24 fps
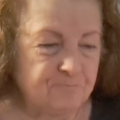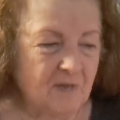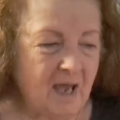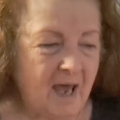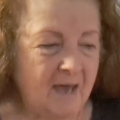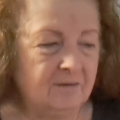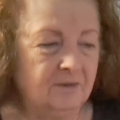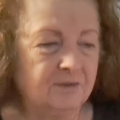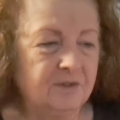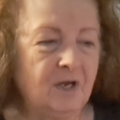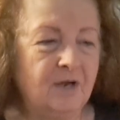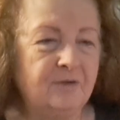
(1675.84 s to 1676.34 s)
I
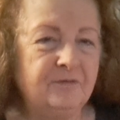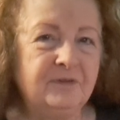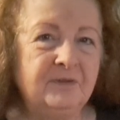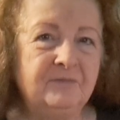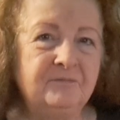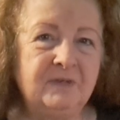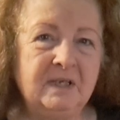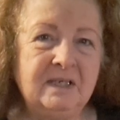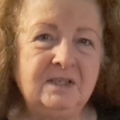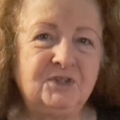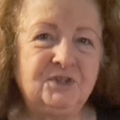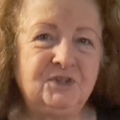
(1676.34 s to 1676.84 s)
don't know,
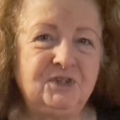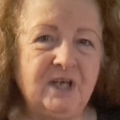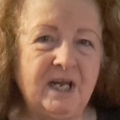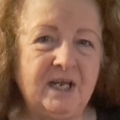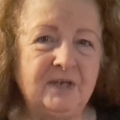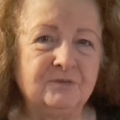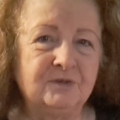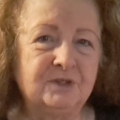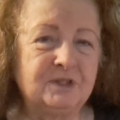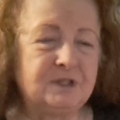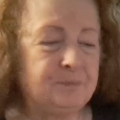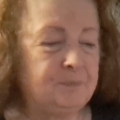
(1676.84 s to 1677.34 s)
these
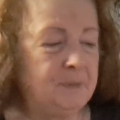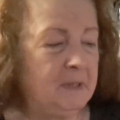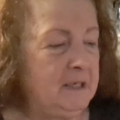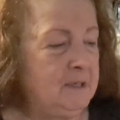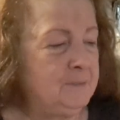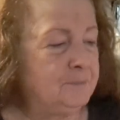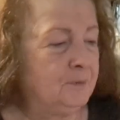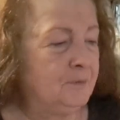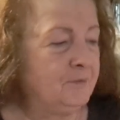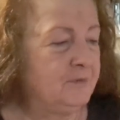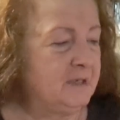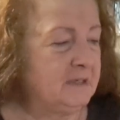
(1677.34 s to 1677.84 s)
generous
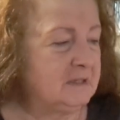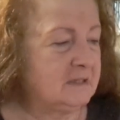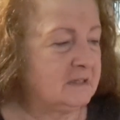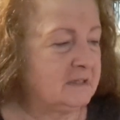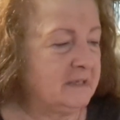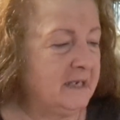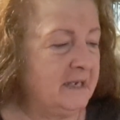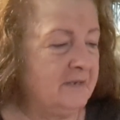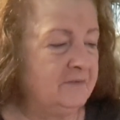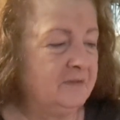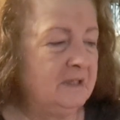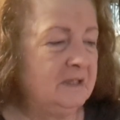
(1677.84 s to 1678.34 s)
people that
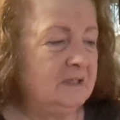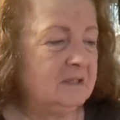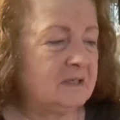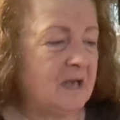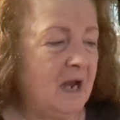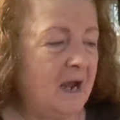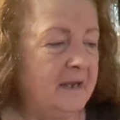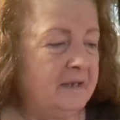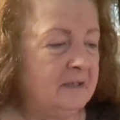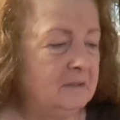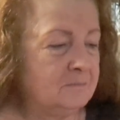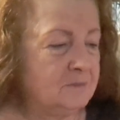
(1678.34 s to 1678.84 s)
send these
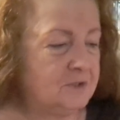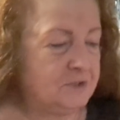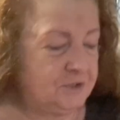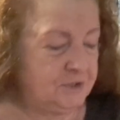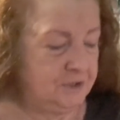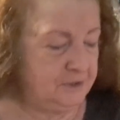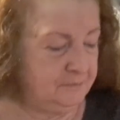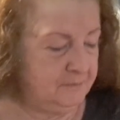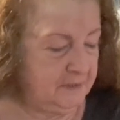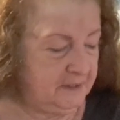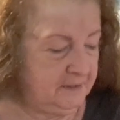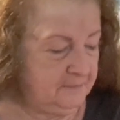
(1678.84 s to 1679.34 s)
items
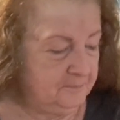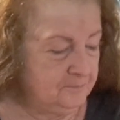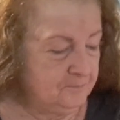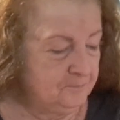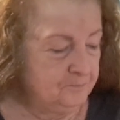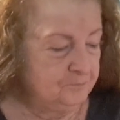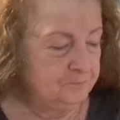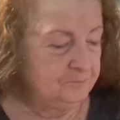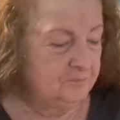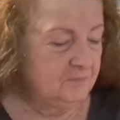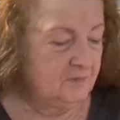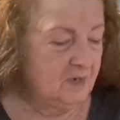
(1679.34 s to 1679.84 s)
to me,
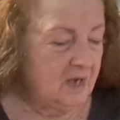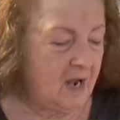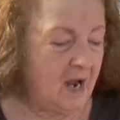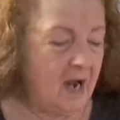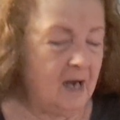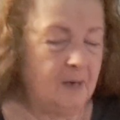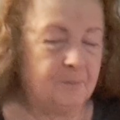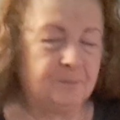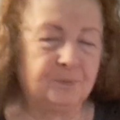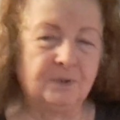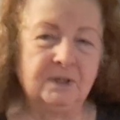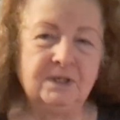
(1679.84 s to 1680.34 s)
I
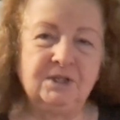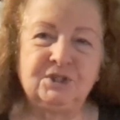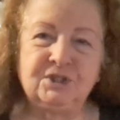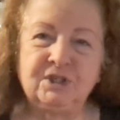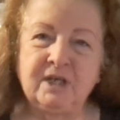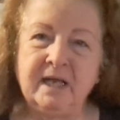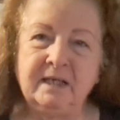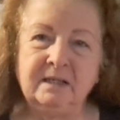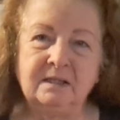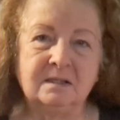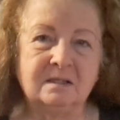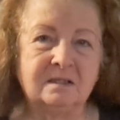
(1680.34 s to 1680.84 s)

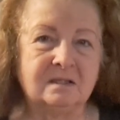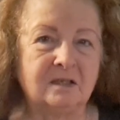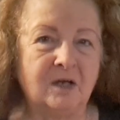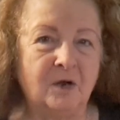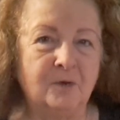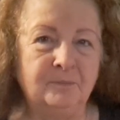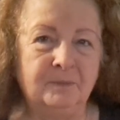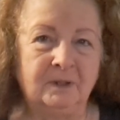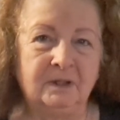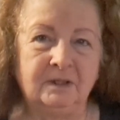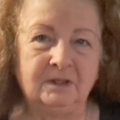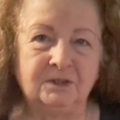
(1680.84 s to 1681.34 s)
appreciate it so
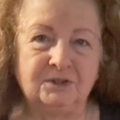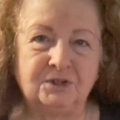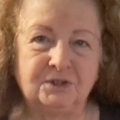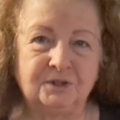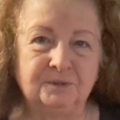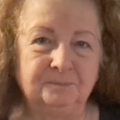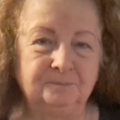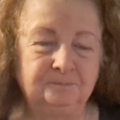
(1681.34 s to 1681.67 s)
much.